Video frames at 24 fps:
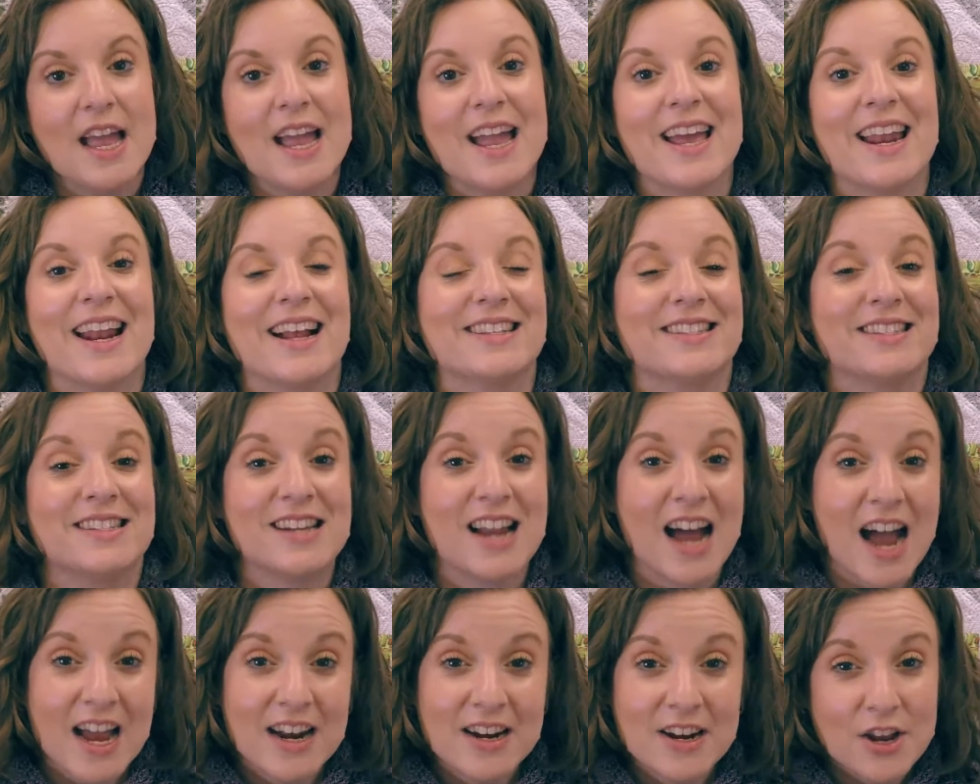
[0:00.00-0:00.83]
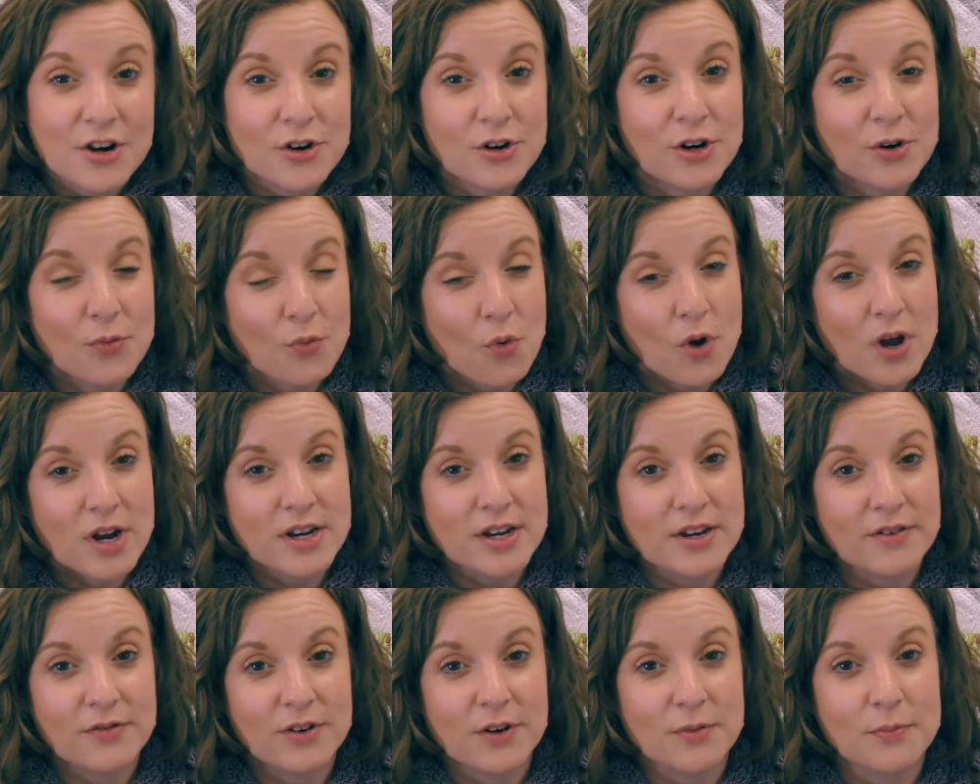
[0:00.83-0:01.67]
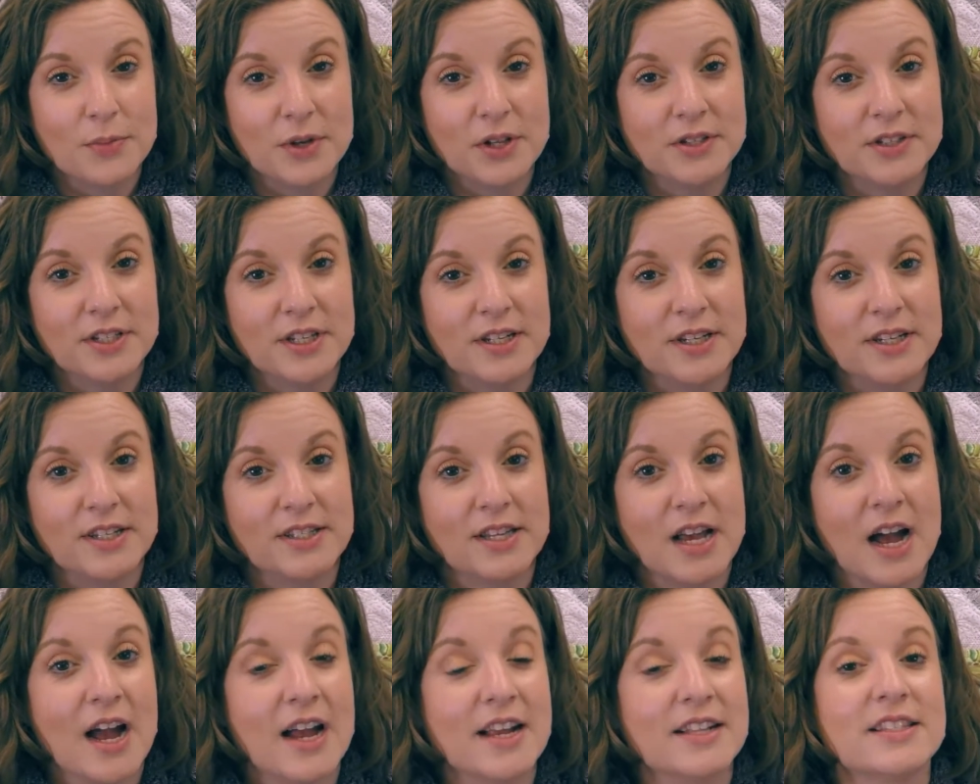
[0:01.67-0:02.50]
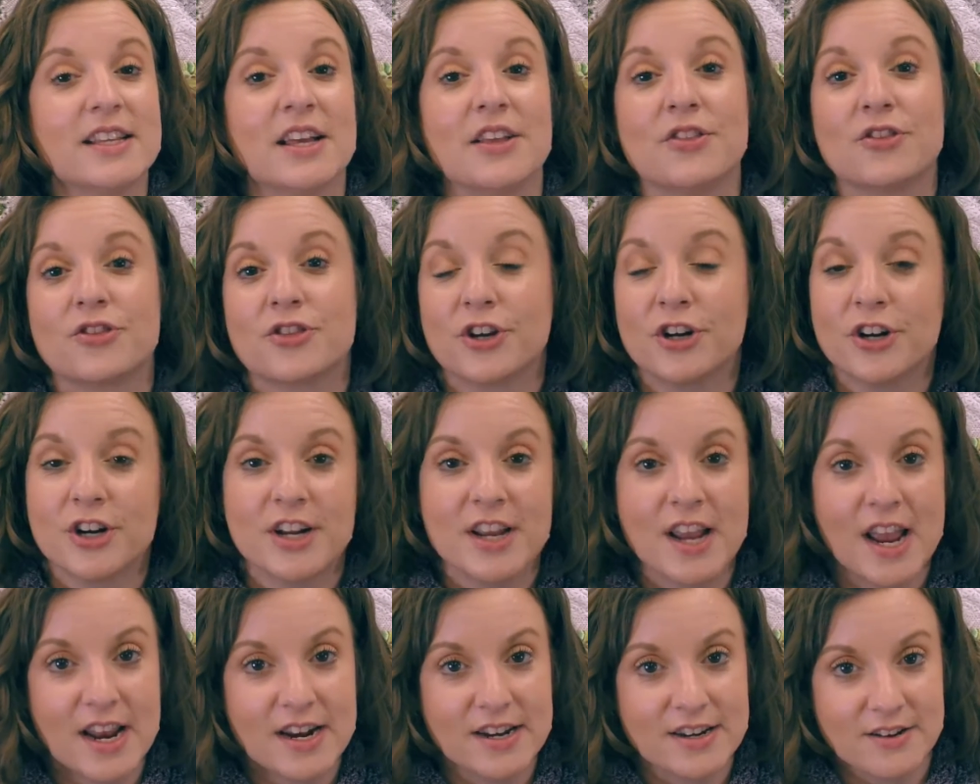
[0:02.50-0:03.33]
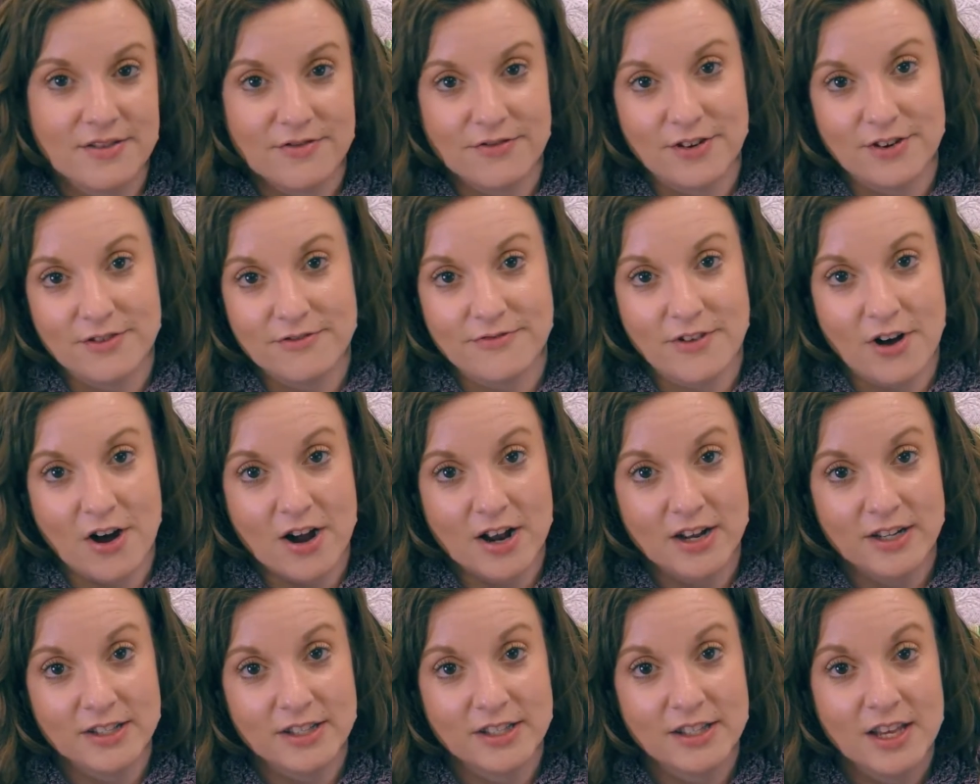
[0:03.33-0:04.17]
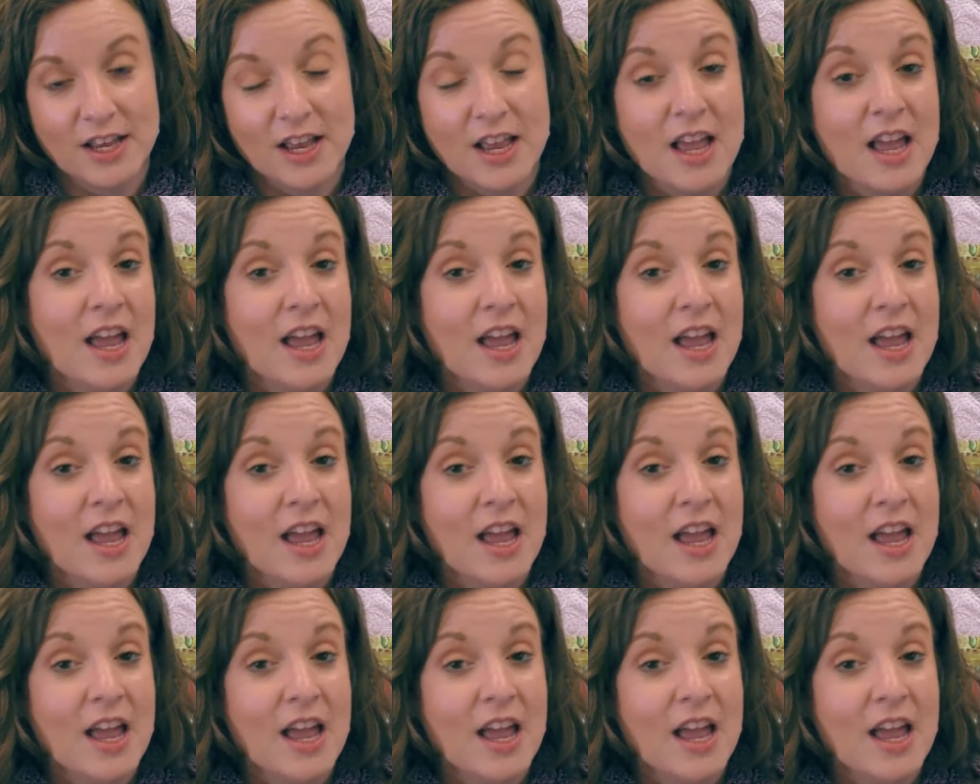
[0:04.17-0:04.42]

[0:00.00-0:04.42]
It has 901 different built-in designs and 38 different fonts.